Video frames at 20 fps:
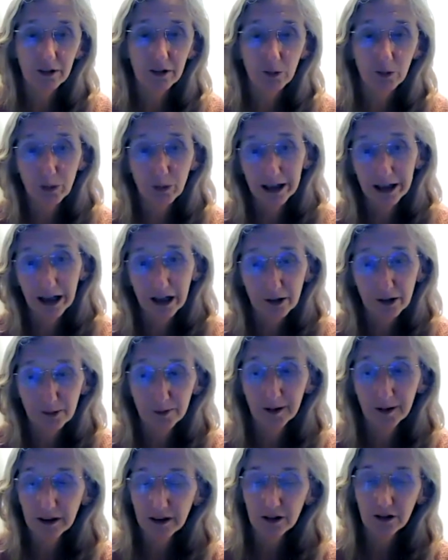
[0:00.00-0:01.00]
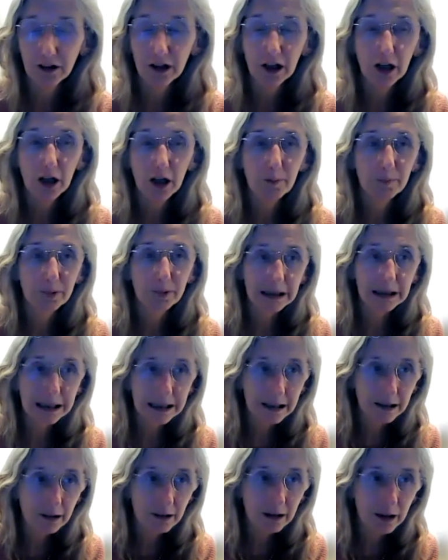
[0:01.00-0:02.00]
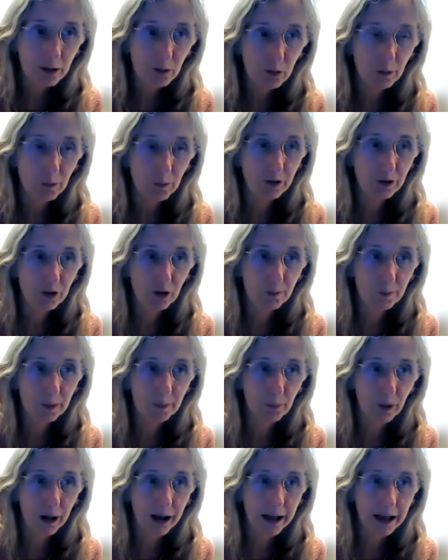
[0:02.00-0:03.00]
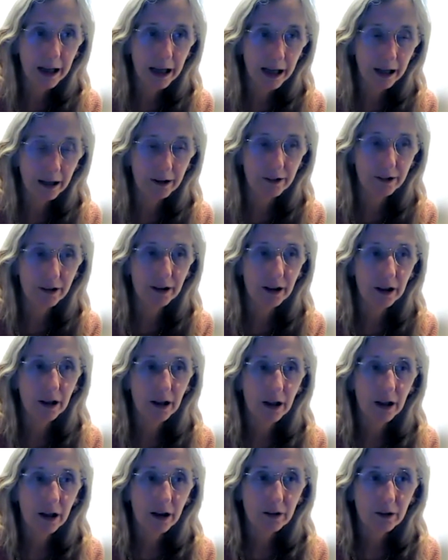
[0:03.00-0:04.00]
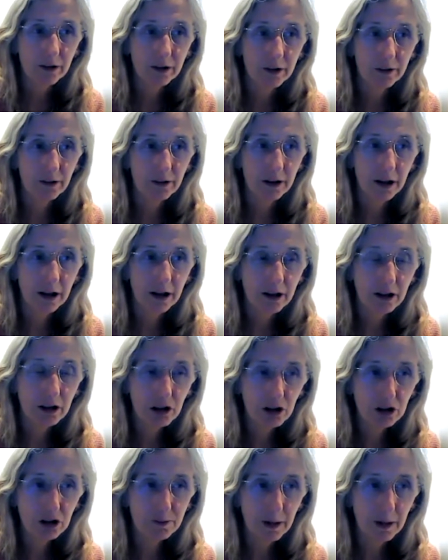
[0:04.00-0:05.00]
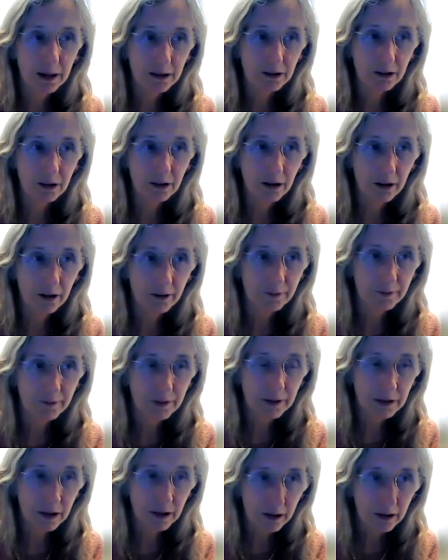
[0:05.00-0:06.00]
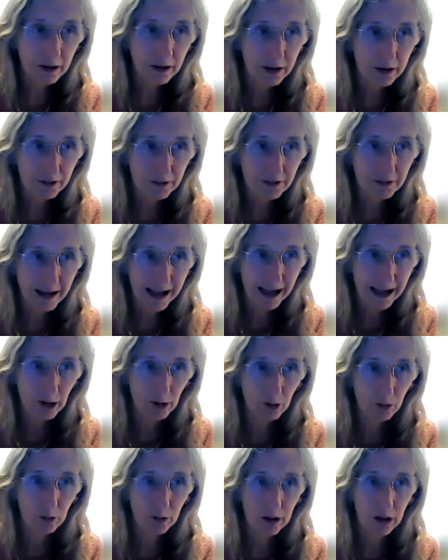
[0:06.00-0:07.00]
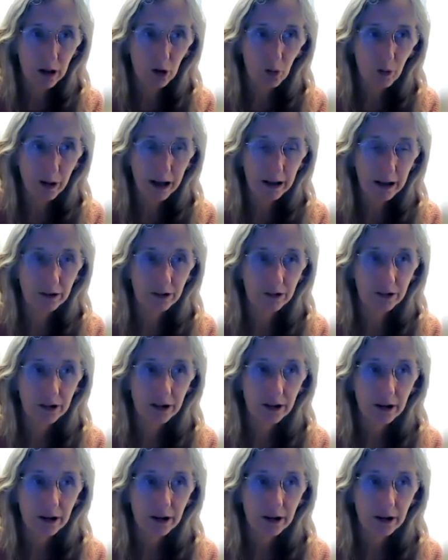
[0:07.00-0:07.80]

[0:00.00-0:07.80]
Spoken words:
and we can't prevent it. But clearly, when we're talking about brain health, there's a huge amount of learnings now around